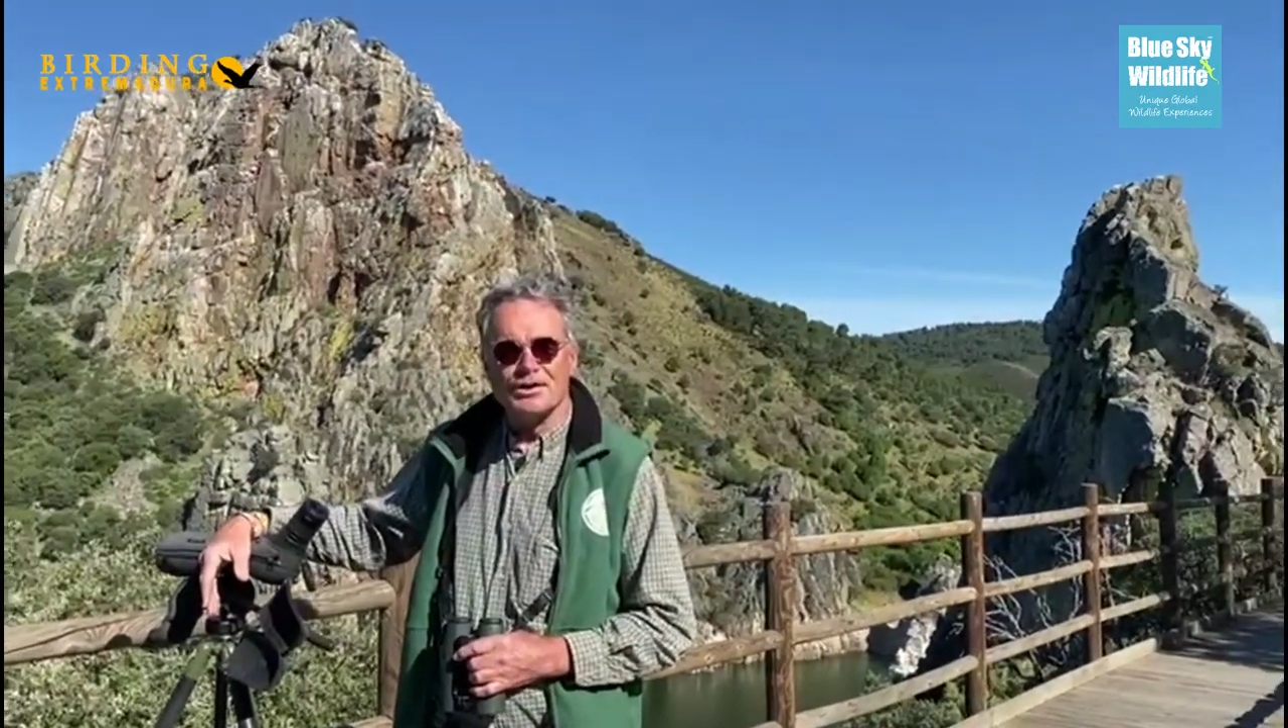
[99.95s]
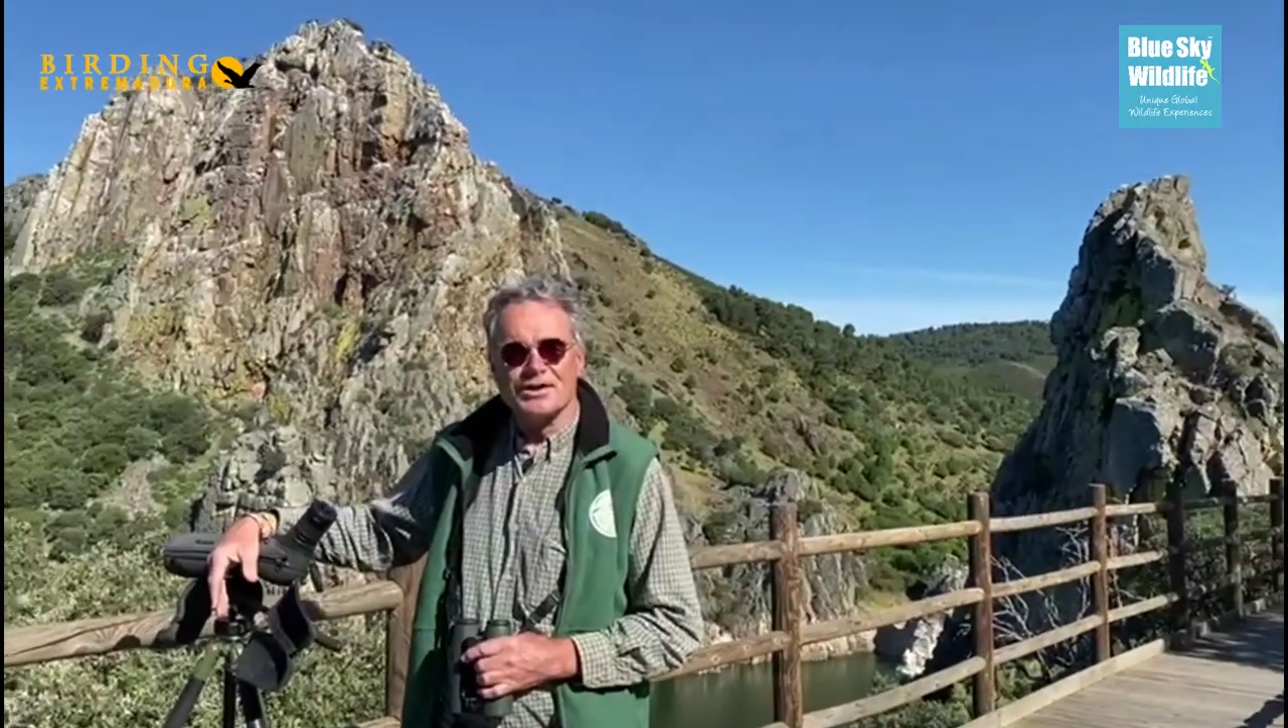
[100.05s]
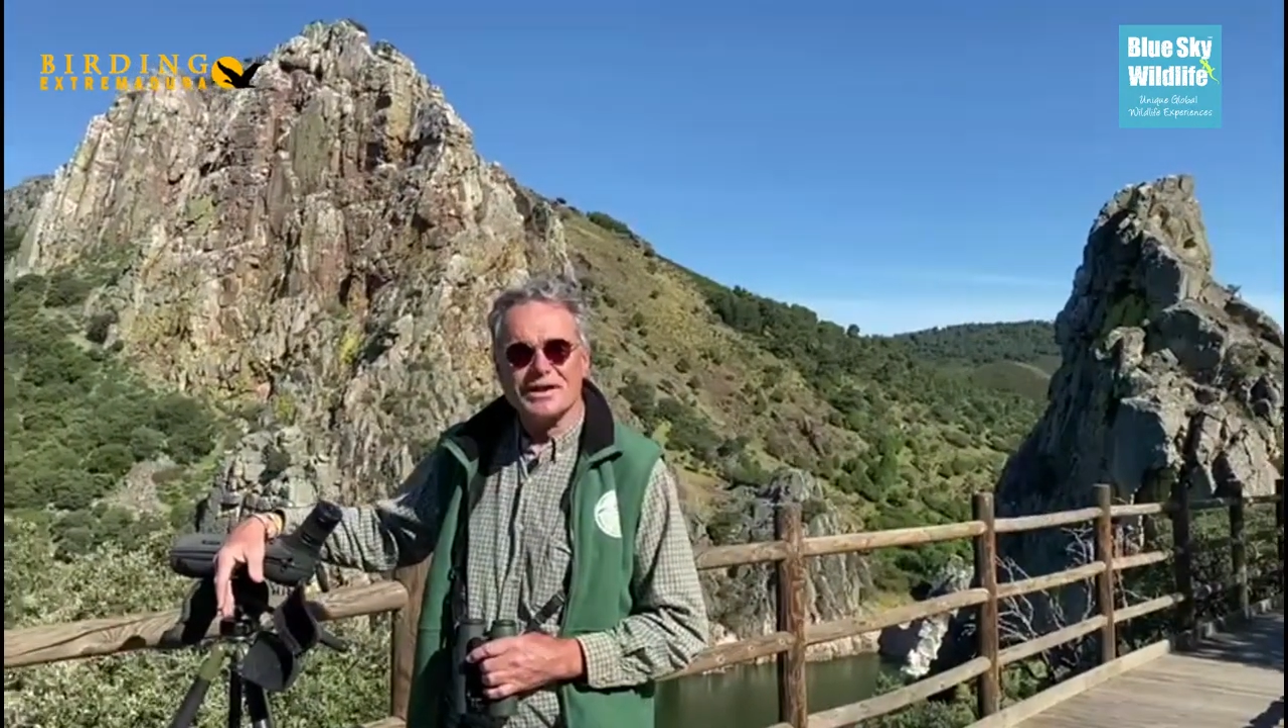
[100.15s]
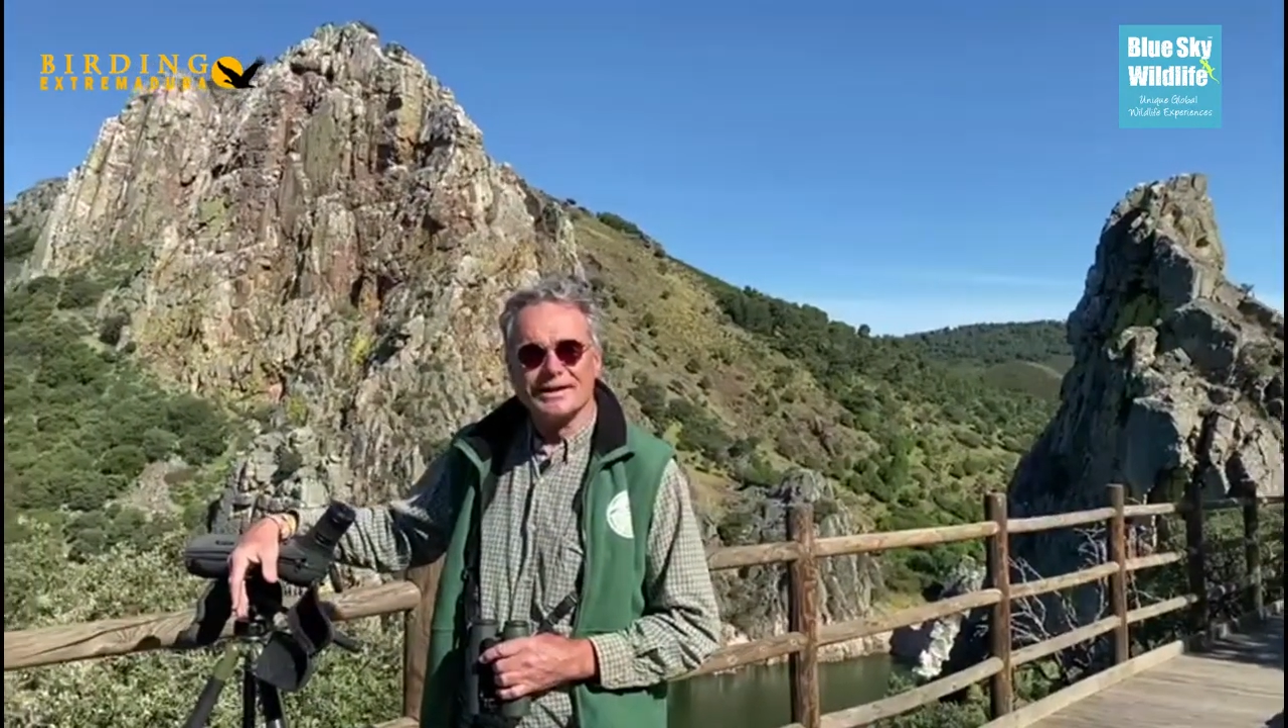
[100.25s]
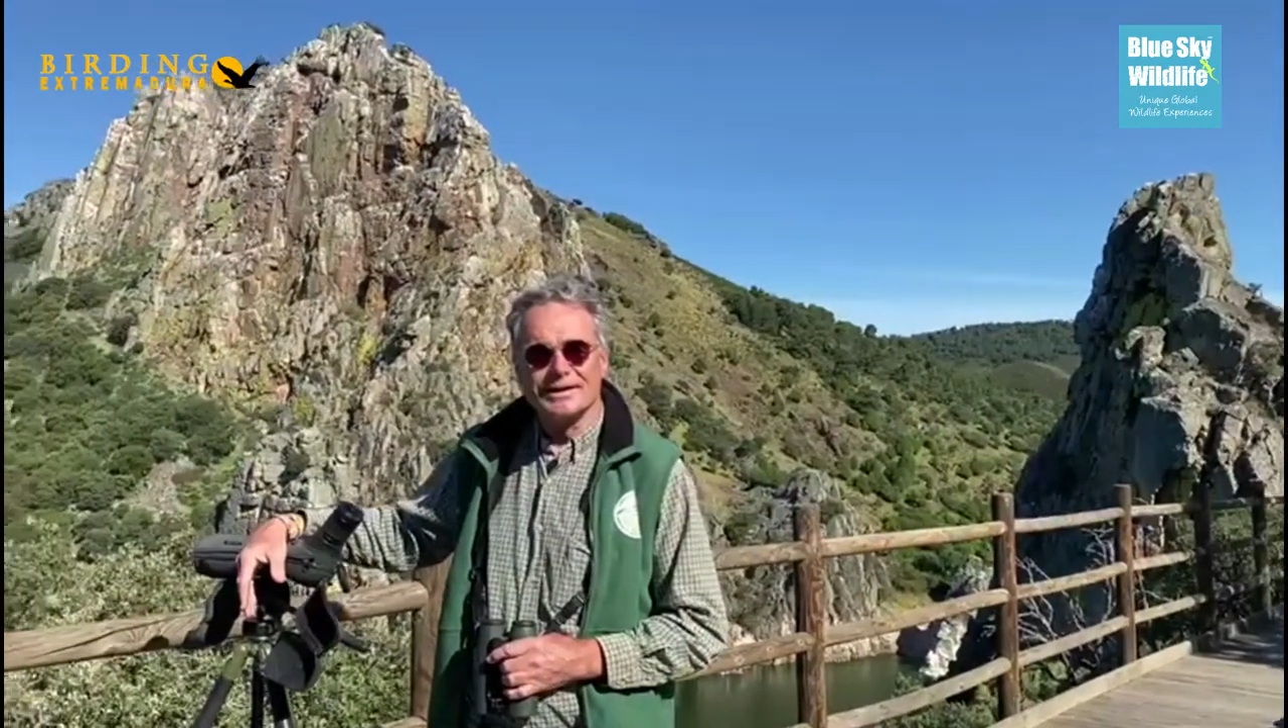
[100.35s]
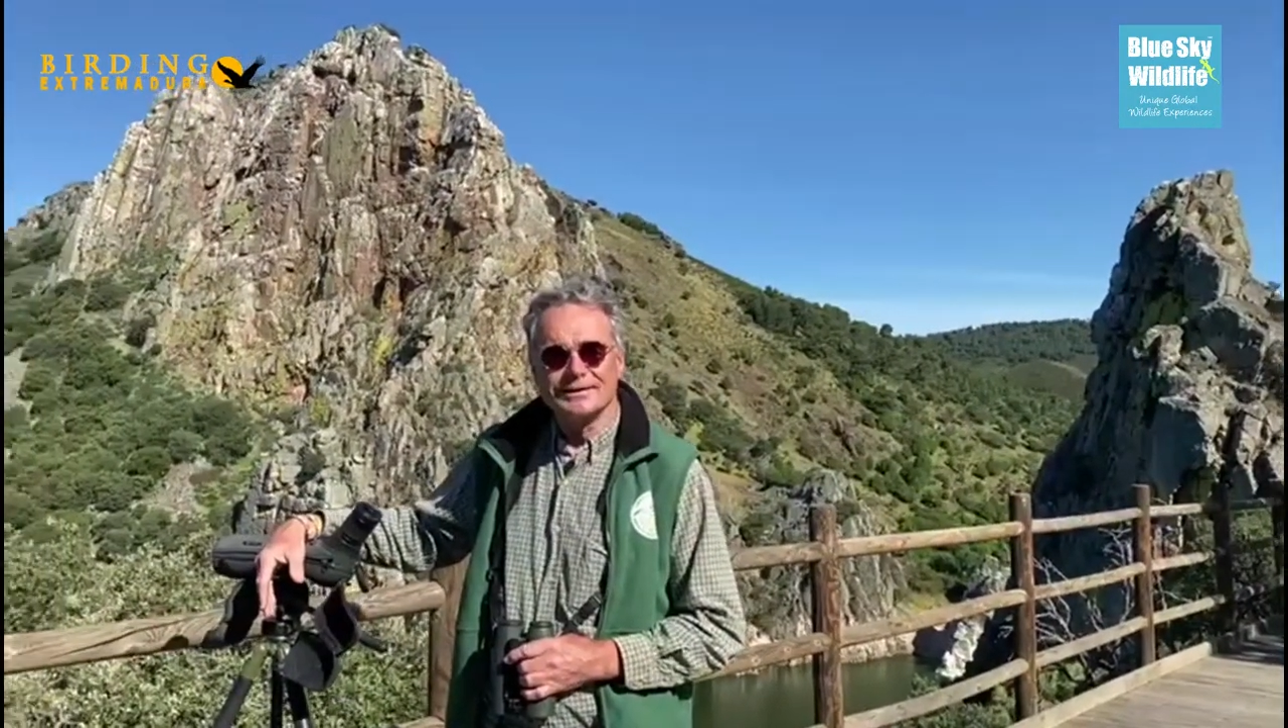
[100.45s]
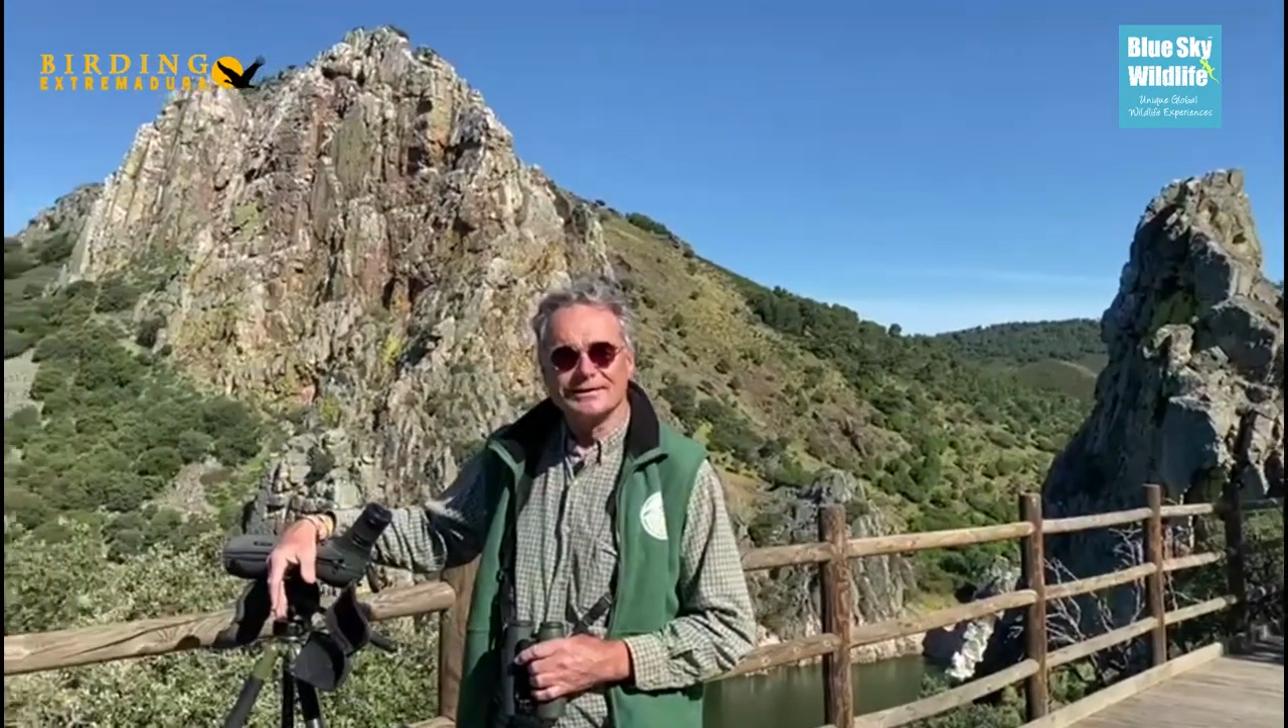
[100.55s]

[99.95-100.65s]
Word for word: stay.